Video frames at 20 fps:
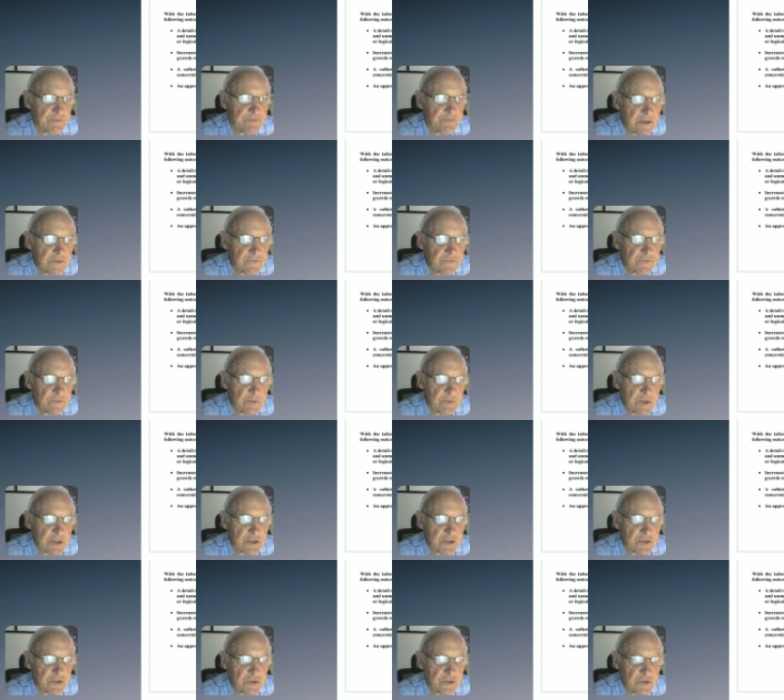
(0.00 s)
The
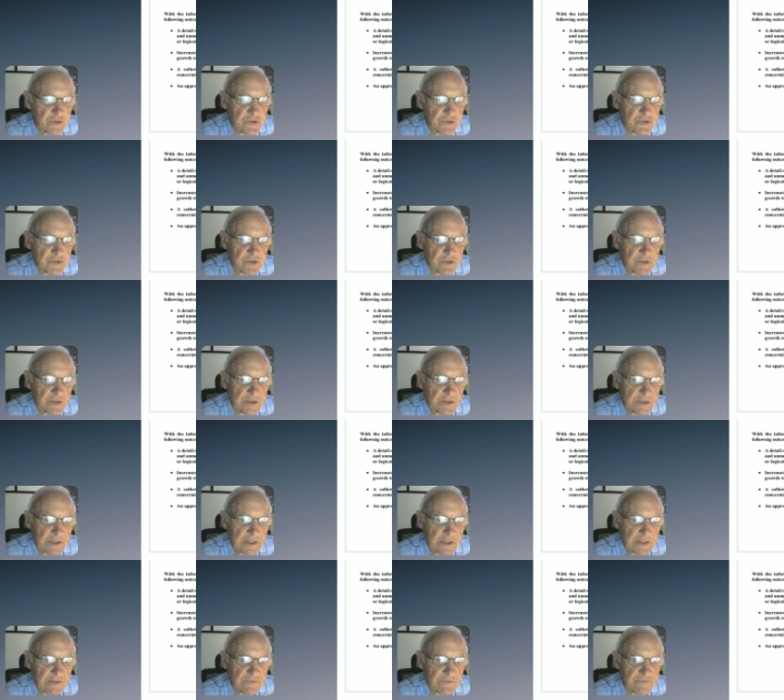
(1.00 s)
information you should
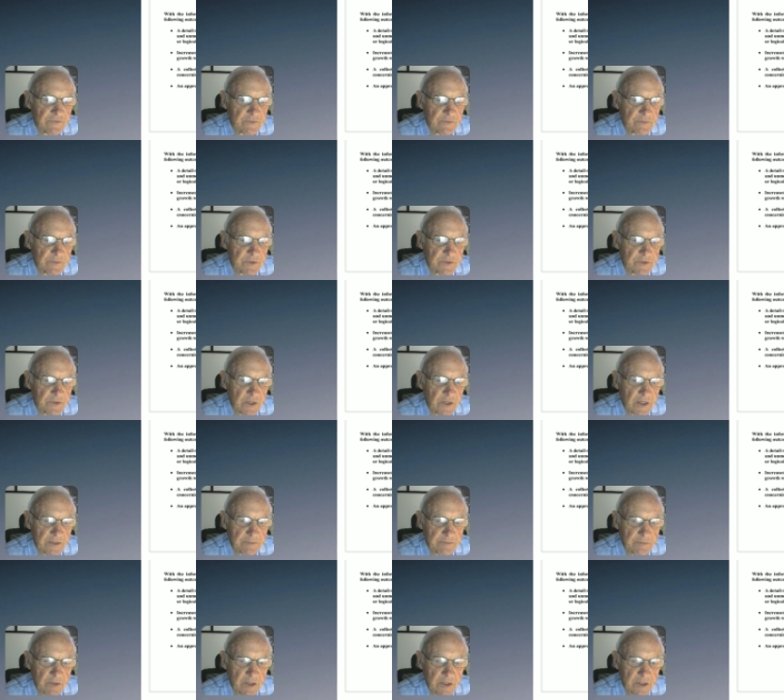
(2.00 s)
glean from the
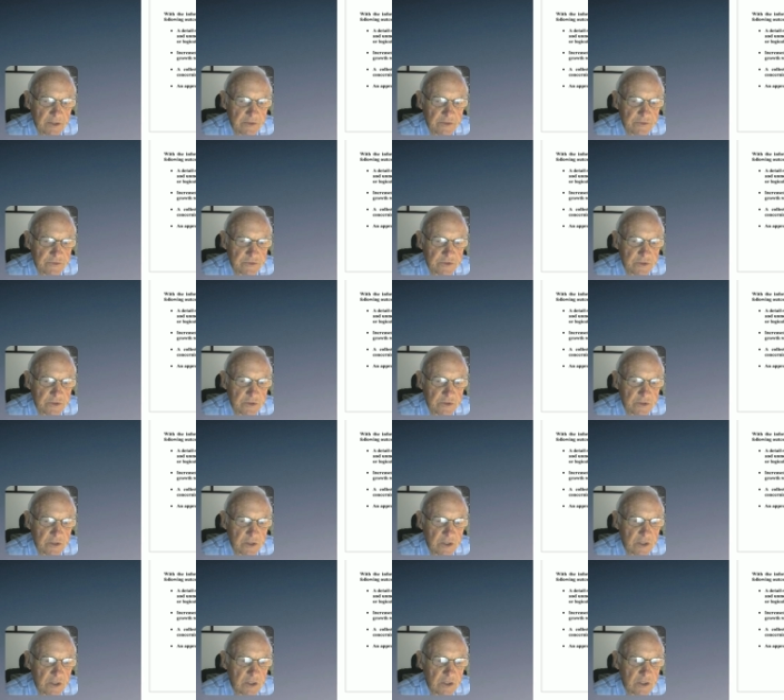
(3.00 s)
Dotmocracy
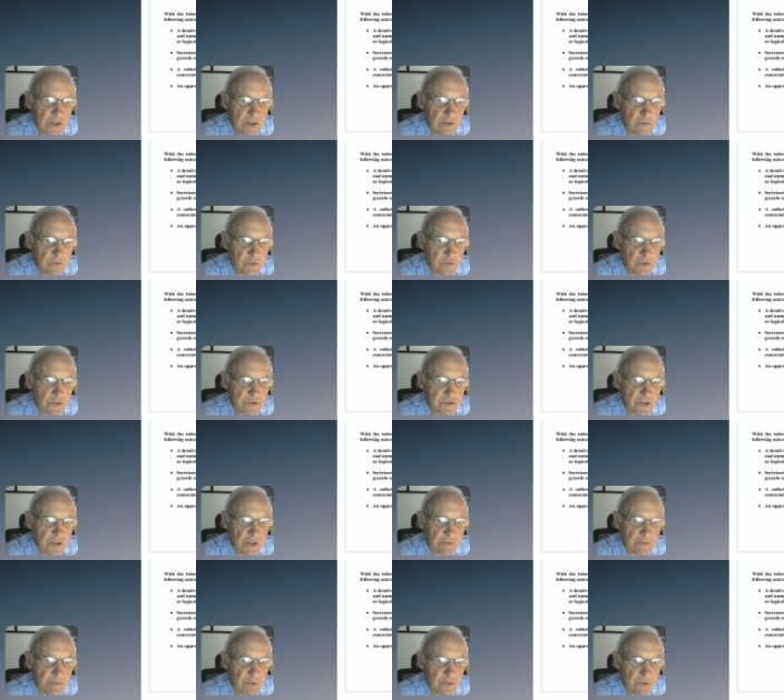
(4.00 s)

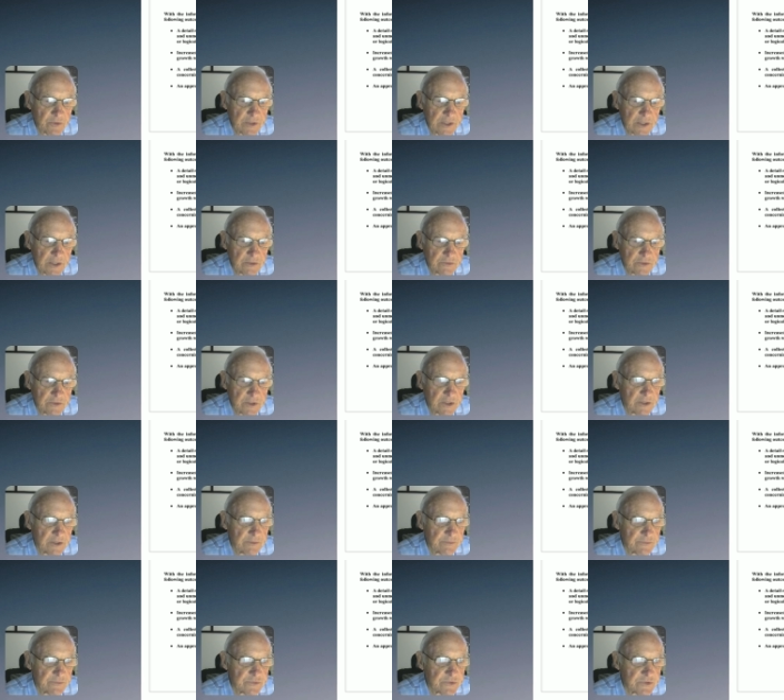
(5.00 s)
workshop or the
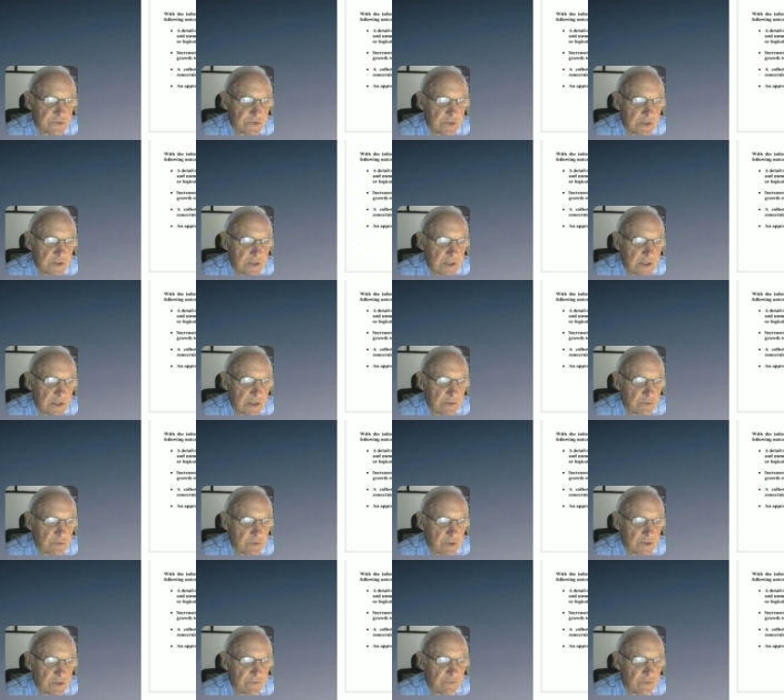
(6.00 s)
outcomes will
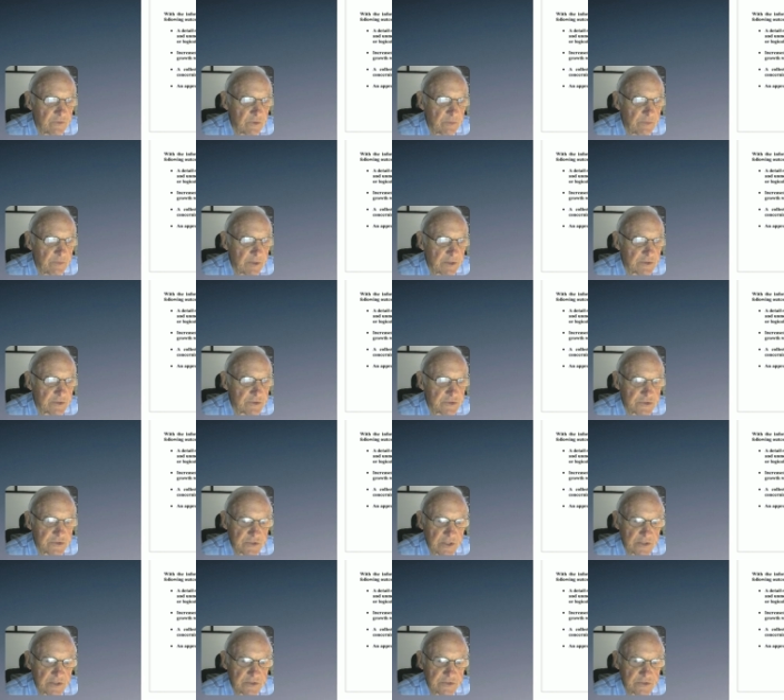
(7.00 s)
give you a better
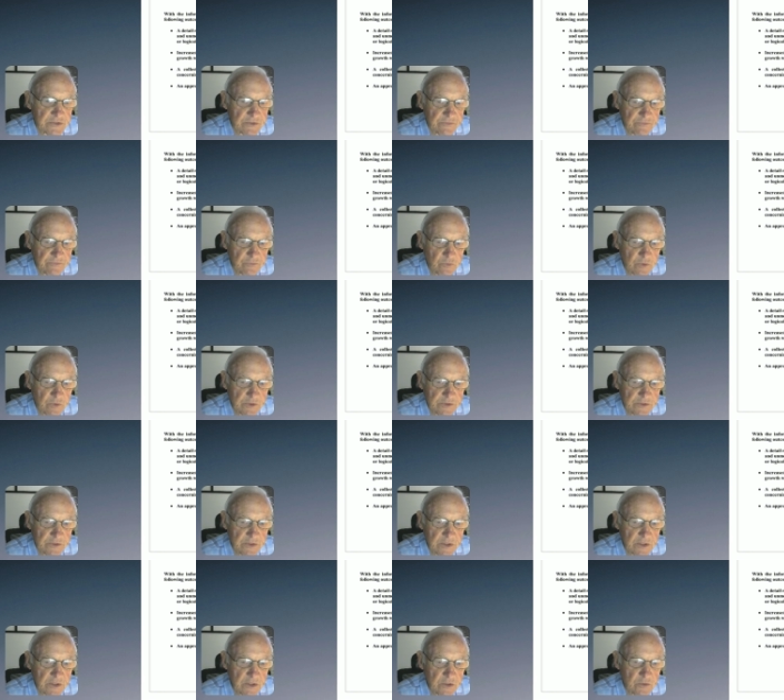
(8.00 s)
sense of what
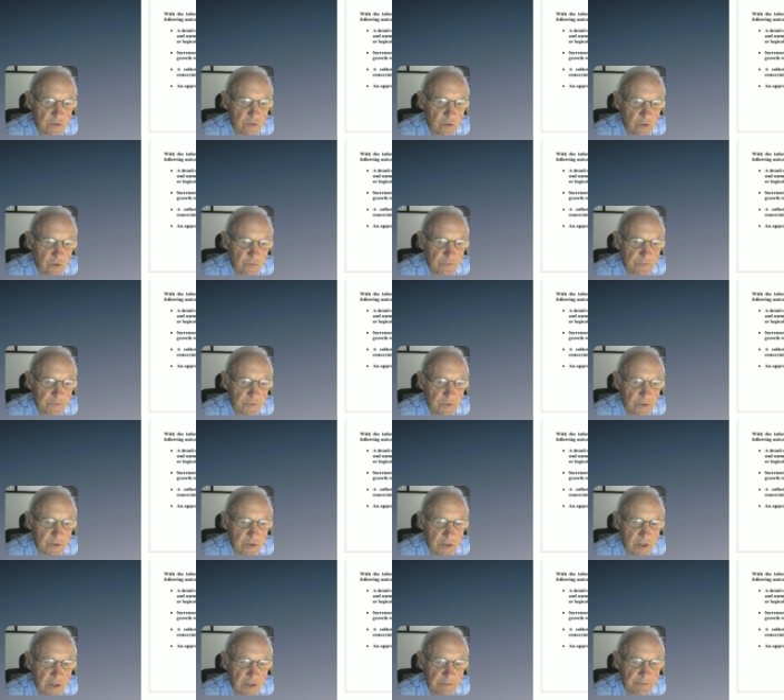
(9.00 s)
you hope to
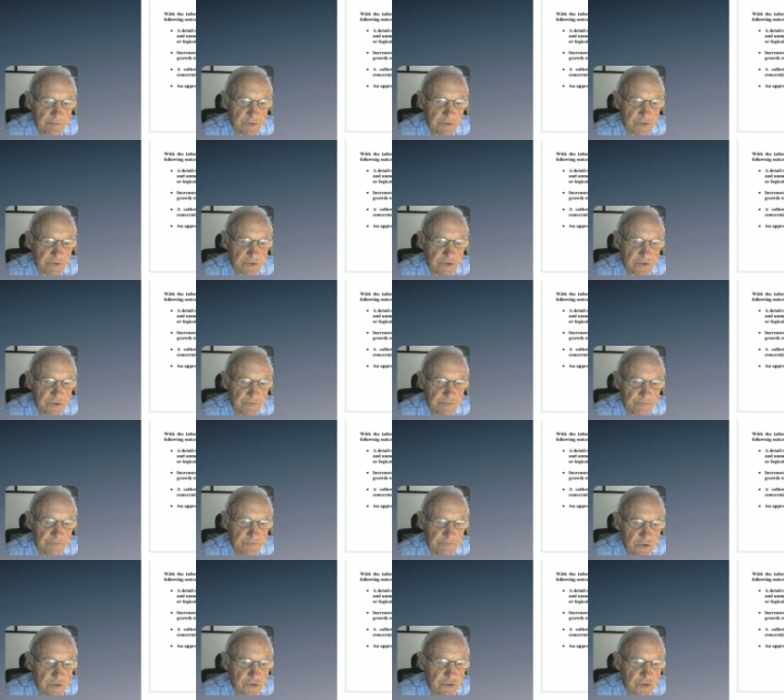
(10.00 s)
accomplish.
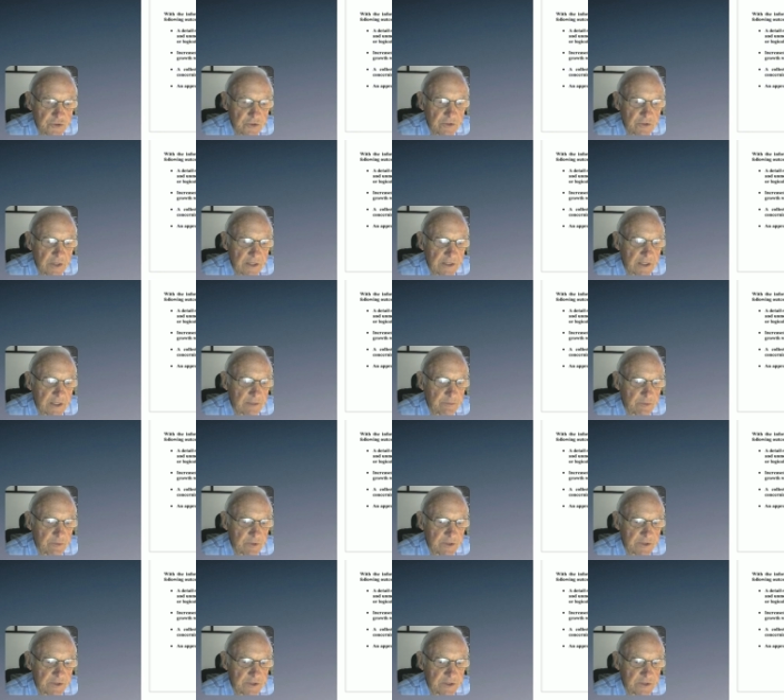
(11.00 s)
You should end up
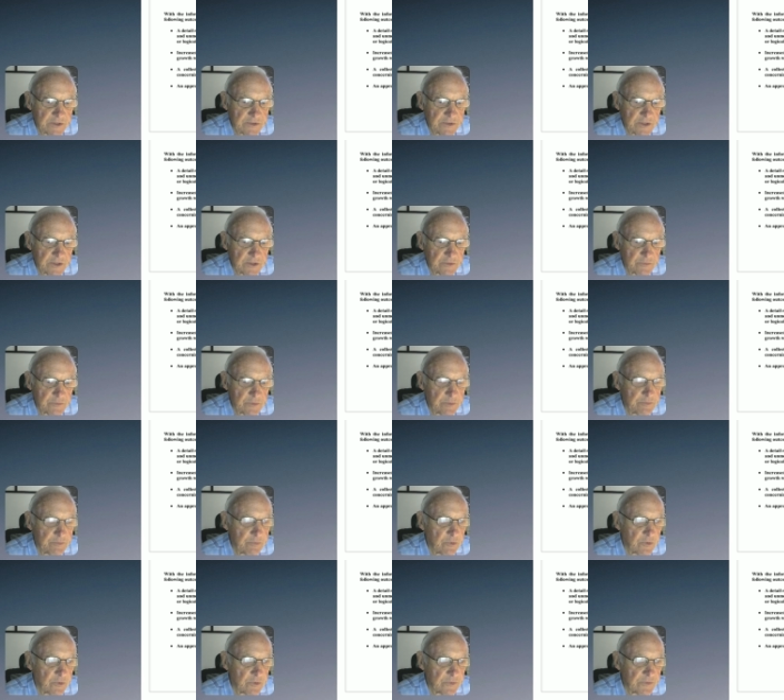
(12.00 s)
with a detailed
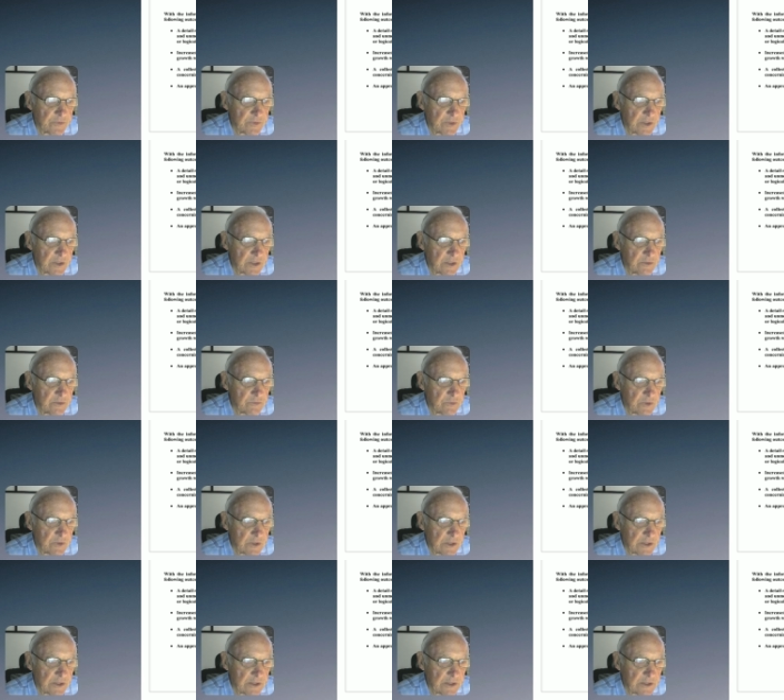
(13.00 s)
report that will
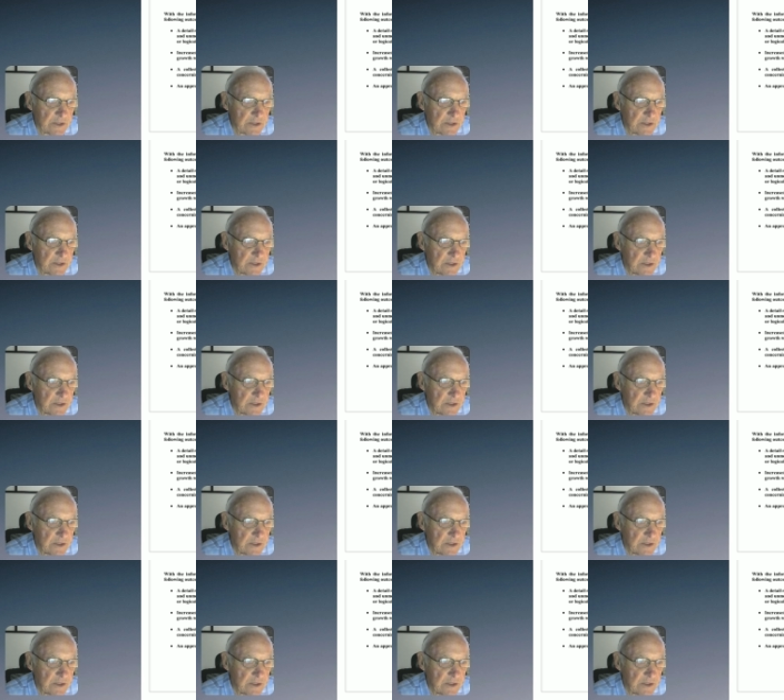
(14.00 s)
outline